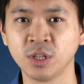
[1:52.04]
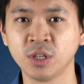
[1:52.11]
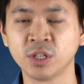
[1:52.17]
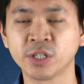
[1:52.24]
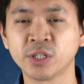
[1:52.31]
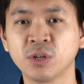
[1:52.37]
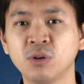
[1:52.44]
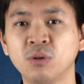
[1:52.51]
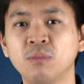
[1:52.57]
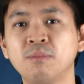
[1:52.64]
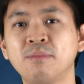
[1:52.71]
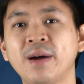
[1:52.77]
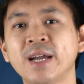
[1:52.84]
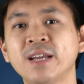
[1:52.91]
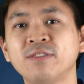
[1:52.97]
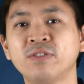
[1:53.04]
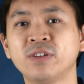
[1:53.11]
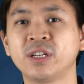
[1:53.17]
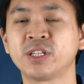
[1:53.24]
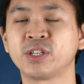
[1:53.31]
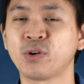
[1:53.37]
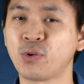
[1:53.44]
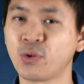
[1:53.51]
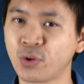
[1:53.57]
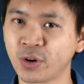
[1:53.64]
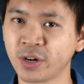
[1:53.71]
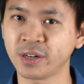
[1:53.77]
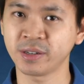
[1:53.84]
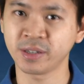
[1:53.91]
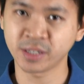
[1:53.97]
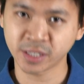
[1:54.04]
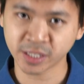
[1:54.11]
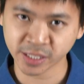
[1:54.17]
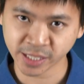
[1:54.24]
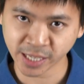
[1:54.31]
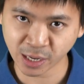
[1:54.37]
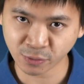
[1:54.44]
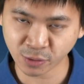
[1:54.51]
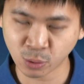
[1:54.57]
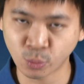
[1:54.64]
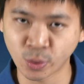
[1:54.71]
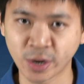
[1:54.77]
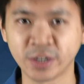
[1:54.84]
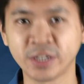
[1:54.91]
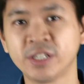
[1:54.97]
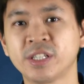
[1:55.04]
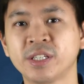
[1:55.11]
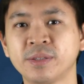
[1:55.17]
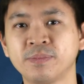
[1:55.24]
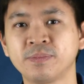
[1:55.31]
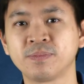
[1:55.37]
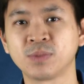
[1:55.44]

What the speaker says: So mindfulness, or self-awareness,